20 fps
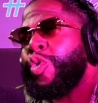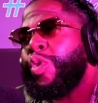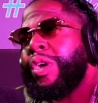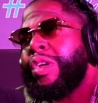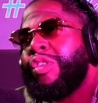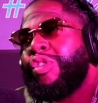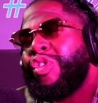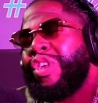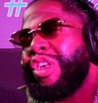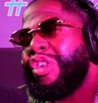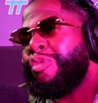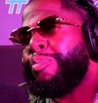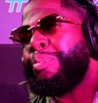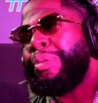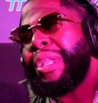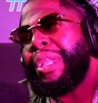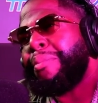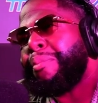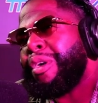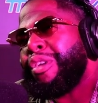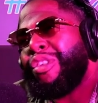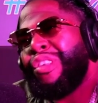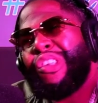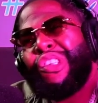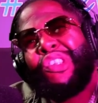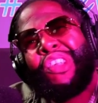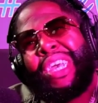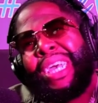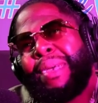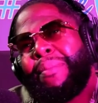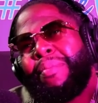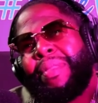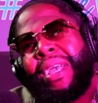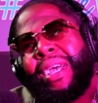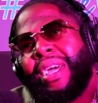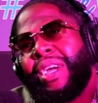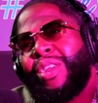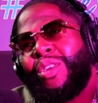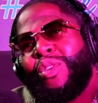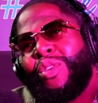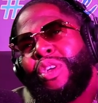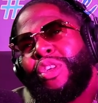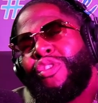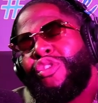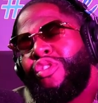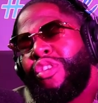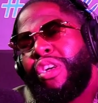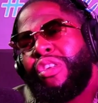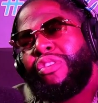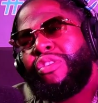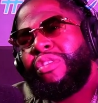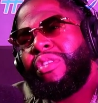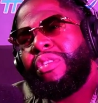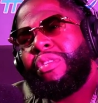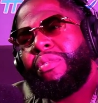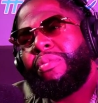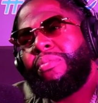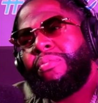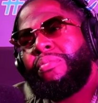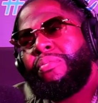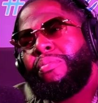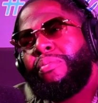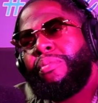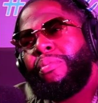You know, it's pretty much the same thing, you know. It's just